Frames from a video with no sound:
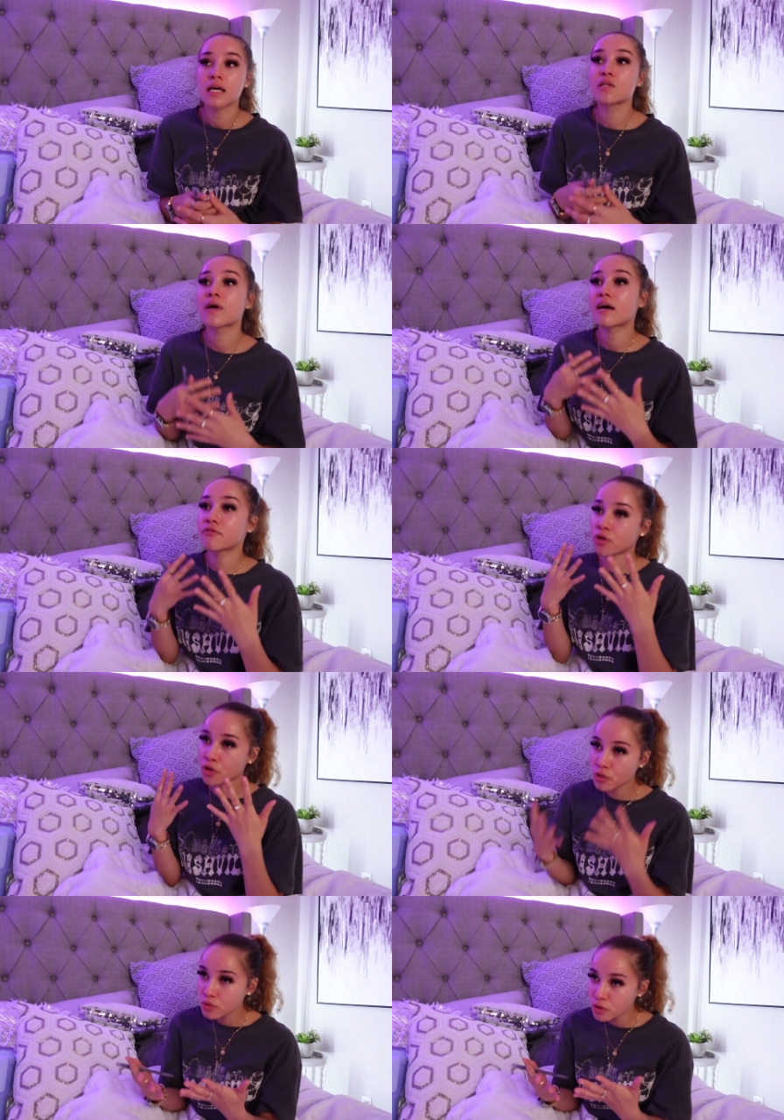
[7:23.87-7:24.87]
You have your
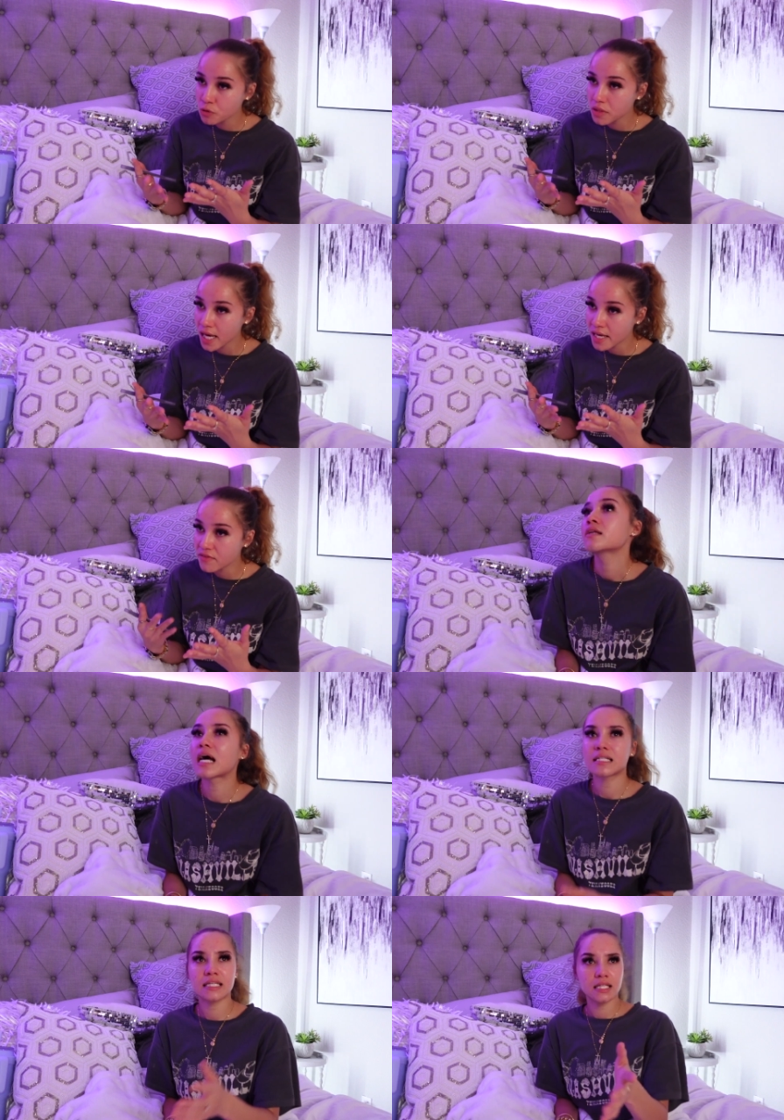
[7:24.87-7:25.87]
YouTube life.
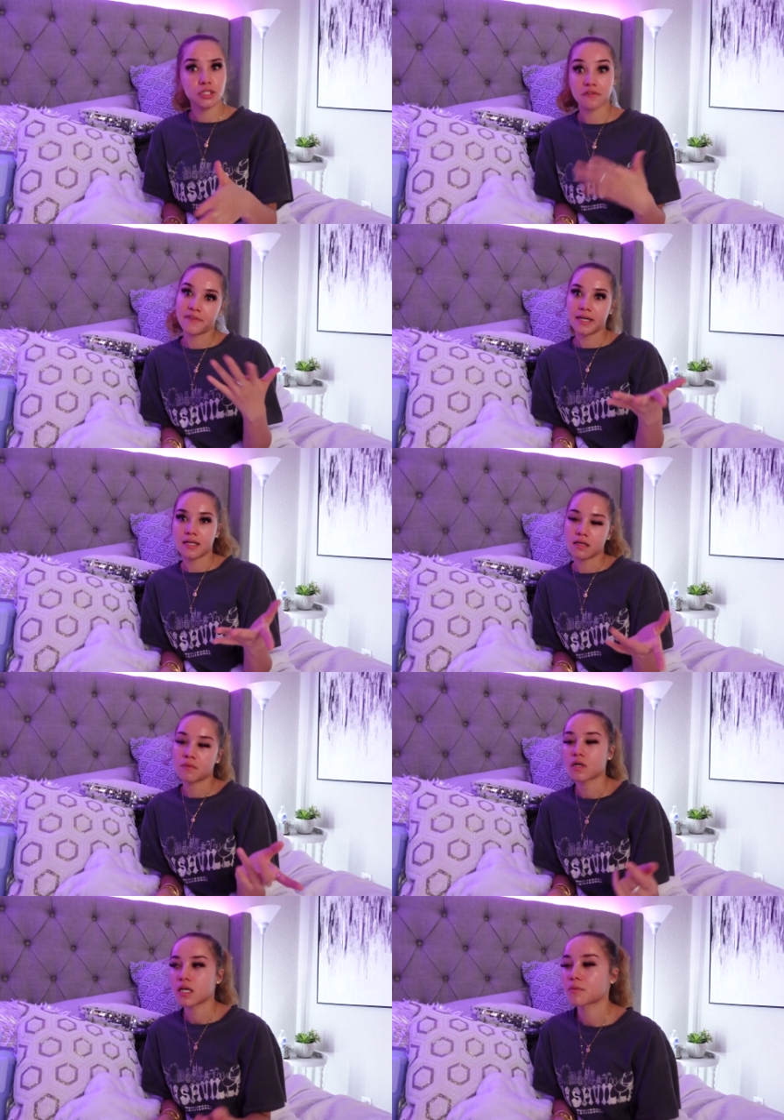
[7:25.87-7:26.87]
Not saying that you're faking,
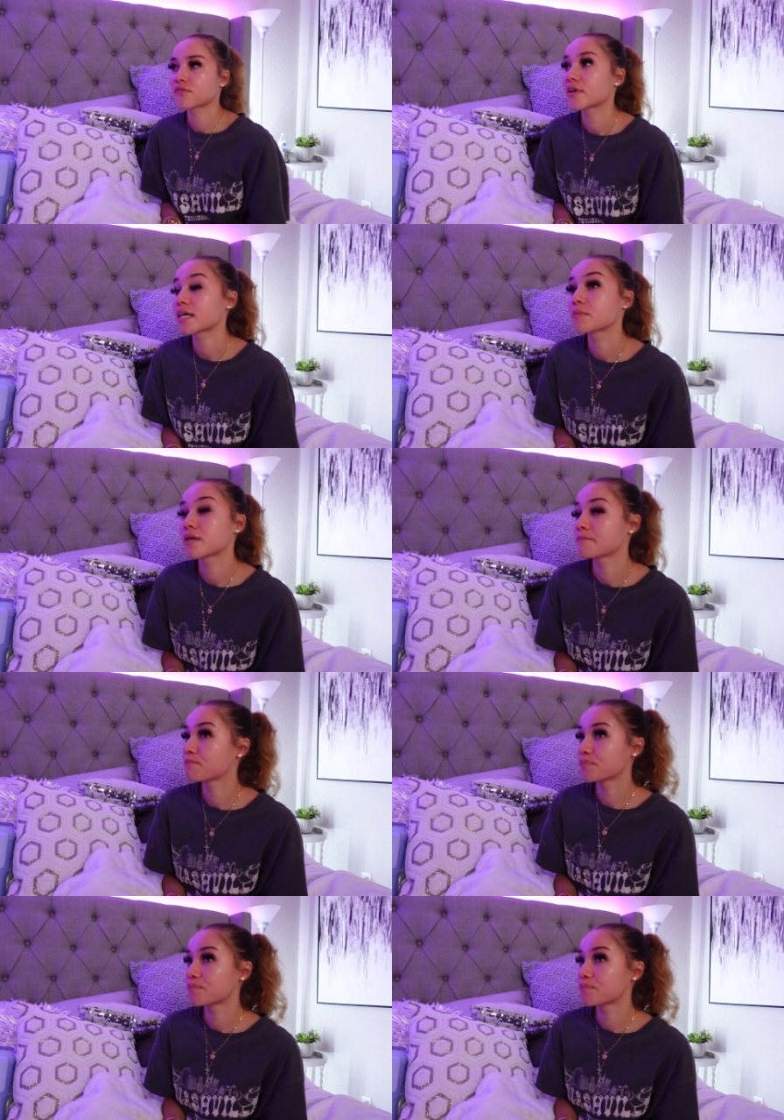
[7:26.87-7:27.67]
coming on camera and faking, but